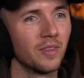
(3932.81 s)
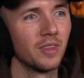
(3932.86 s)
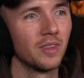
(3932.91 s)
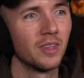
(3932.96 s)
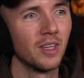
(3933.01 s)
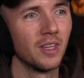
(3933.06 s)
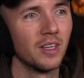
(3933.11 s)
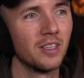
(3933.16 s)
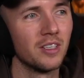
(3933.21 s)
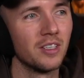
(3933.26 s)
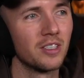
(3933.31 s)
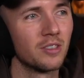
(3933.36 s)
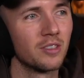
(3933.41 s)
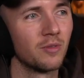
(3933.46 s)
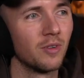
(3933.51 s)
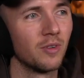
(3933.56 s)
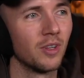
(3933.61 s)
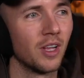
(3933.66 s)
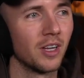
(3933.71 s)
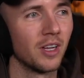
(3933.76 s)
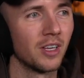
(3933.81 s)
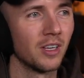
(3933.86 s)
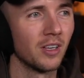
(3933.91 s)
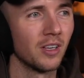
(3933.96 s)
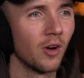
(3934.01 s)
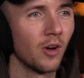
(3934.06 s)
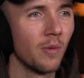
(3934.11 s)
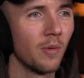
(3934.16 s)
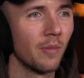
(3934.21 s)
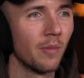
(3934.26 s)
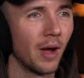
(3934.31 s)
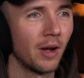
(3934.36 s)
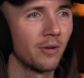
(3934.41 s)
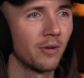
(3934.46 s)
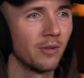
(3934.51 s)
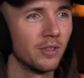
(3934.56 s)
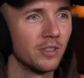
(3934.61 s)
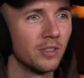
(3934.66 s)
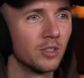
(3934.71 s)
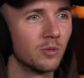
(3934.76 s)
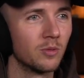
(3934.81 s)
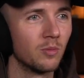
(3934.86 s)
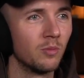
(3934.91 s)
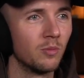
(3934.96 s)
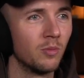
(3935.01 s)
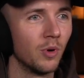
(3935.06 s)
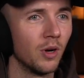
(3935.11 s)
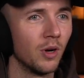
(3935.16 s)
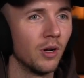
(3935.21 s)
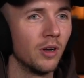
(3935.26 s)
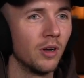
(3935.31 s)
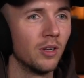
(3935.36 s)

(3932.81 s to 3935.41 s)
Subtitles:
then you just feel like you're going backwards. But